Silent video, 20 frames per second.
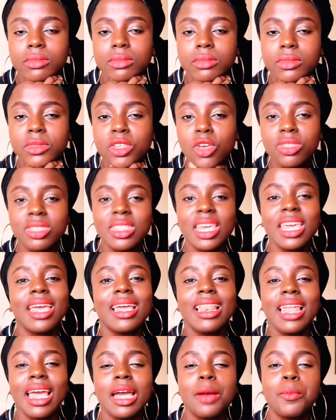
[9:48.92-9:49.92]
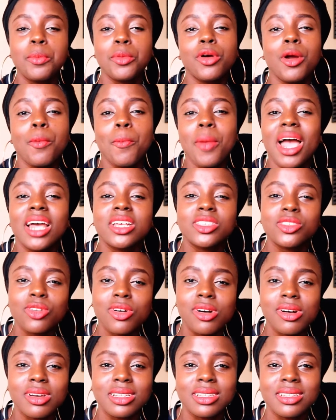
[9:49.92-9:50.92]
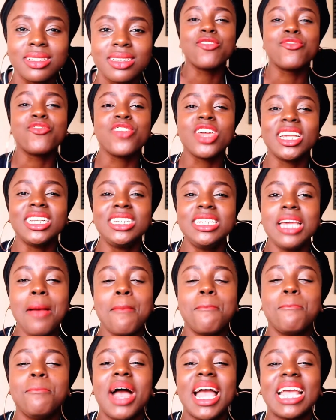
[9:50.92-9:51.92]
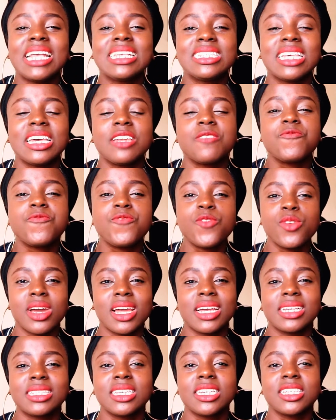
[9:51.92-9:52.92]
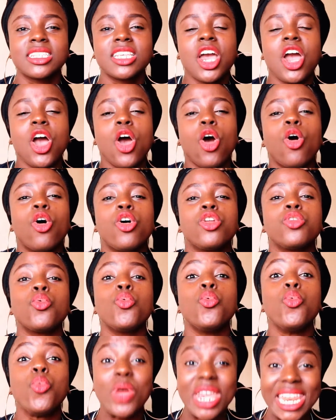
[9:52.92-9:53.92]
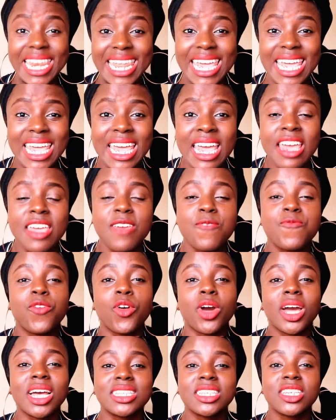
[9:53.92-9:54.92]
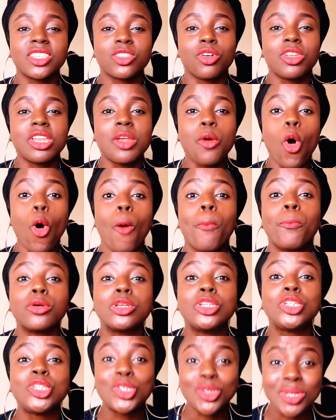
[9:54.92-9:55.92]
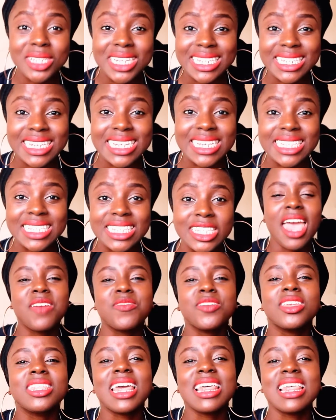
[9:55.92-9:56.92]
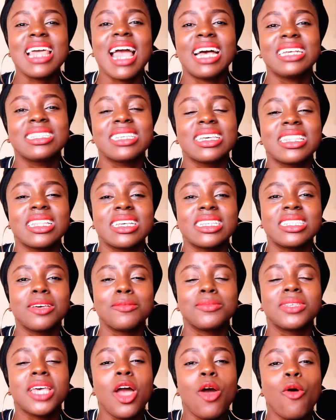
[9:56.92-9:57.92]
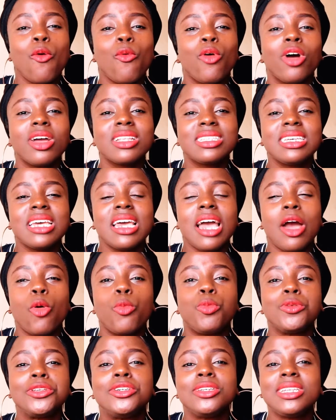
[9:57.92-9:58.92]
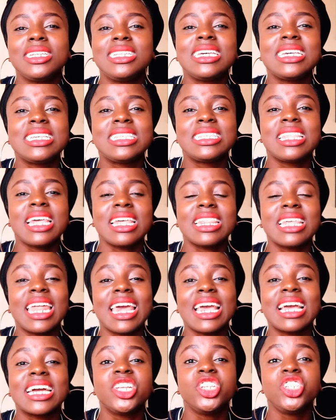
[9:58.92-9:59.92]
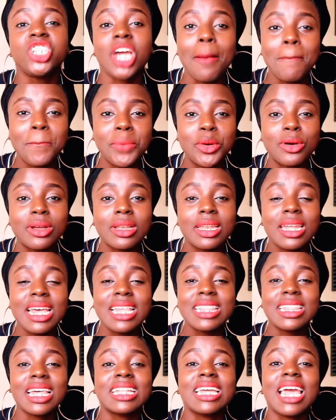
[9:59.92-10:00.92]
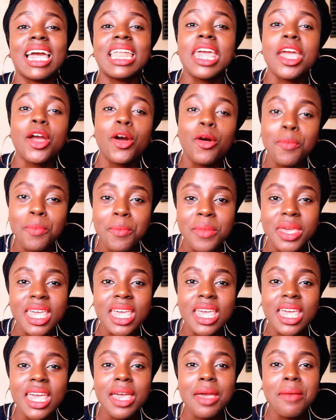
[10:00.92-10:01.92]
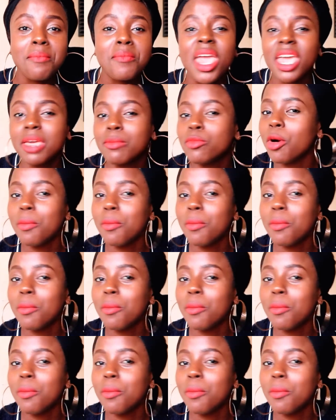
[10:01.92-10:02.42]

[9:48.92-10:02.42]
you're thinking like a poor person. Rich mindset focuses on winning. It focuses on opportunities. Every day they're asking themselves, what opportunity is there that I can jump on that can help me make more